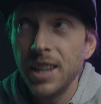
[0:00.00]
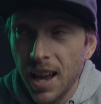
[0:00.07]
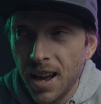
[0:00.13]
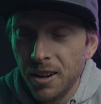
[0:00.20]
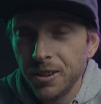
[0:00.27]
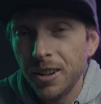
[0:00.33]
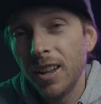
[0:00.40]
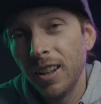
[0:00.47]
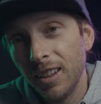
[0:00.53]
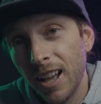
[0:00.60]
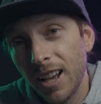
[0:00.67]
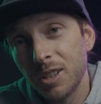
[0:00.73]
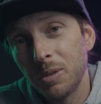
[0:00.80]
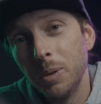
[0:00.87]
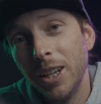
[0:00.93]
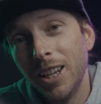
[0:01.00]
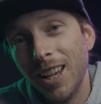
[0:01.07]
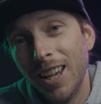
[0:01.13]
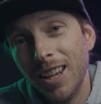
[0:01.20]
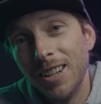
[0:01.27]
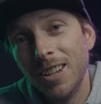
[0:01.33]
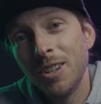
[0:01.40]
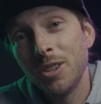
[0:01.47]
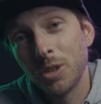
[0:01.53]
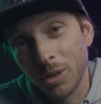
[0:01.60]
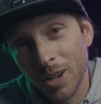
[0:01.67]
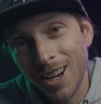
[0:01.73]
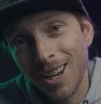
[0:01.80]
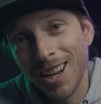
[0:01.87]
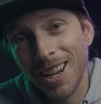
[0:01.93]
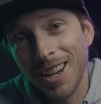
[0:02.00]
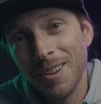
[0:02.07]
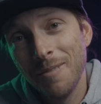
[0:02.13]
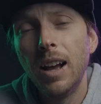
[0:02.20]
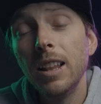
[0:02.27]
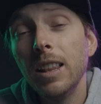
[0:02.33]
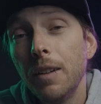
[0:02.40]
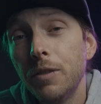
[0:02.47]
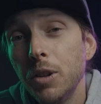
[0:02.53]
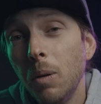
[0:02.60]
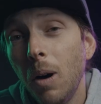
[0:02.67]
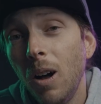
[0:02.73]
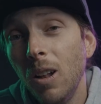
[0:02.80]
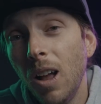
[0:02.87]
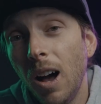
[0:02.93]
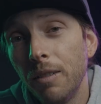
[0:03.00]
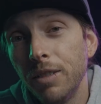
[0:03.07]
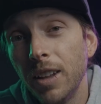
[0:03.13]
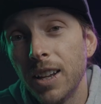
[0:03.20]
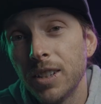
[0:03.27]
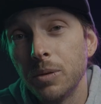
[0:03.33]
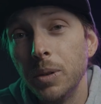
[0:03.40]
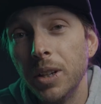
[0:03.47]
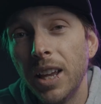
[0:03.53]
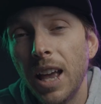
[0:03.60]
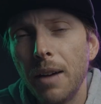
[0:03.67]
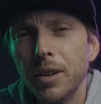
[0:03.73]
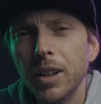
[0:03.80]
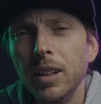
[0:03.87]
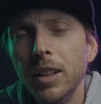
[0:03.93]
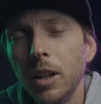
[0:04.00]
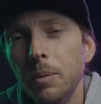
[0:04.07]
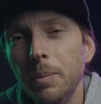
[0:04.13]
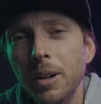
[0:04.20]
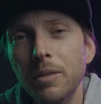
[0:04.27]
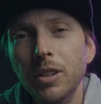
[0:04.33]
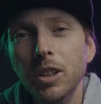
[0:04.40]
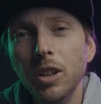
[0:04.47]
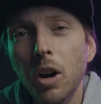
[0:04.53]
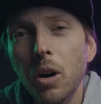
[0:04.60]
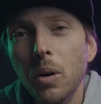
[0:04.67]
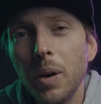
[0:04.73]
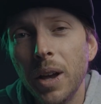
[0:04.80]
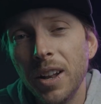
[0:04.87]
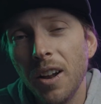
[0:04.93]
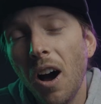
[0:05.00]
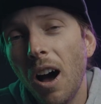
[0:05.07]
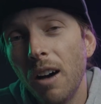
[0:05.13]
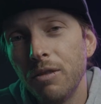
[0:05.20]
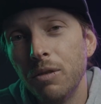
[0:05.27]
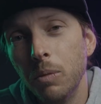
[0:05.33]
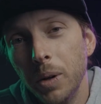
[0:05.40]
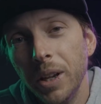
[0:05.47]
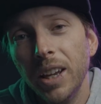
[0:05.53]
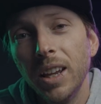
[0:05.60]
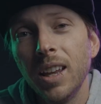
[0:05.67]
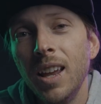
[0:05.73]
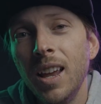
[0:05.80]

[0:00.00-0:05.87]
down last week in training. I left you all off last week having a little bit of a low and off week.